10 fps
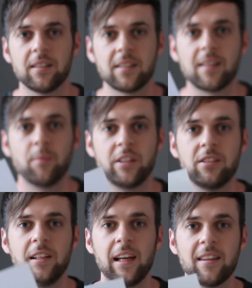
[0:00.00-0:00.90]
someone
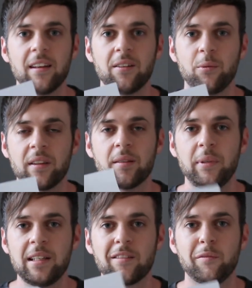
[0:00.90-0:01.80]
together with a
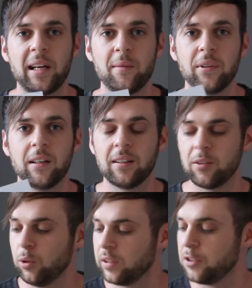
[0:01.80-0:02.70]
piece of paper
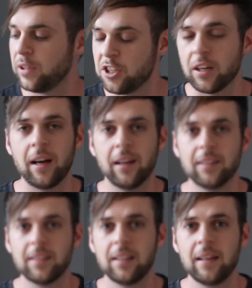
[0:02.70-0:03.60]
called a treasure
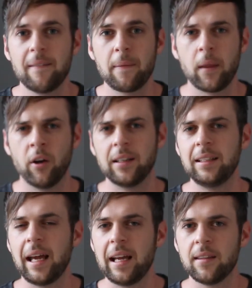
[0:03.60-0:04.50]
hunt on a
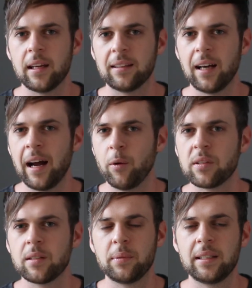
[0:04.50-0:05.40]
day that I
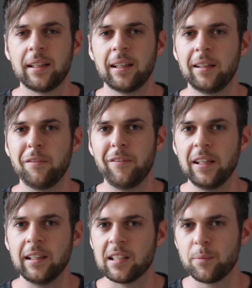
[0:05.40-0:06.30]
wasn't particularly
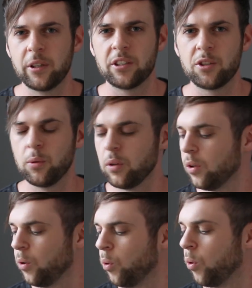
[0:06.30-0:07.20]
feeling
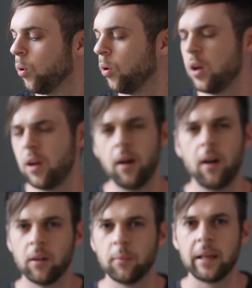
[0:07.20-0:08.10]
spiritual or
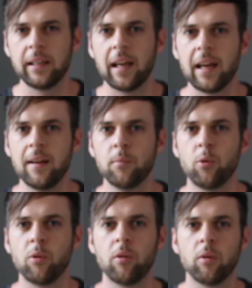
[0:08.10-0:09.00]
on my game
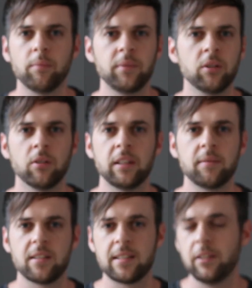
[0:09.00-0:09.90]
or, you know,
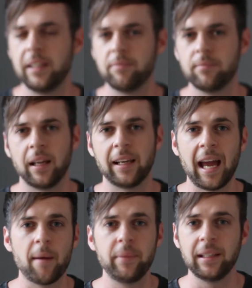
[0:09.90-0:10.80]
necessarily like
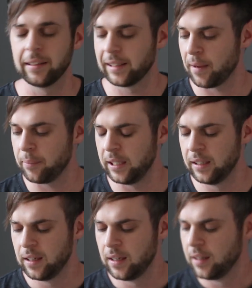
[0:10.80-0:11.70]
happy and clappy,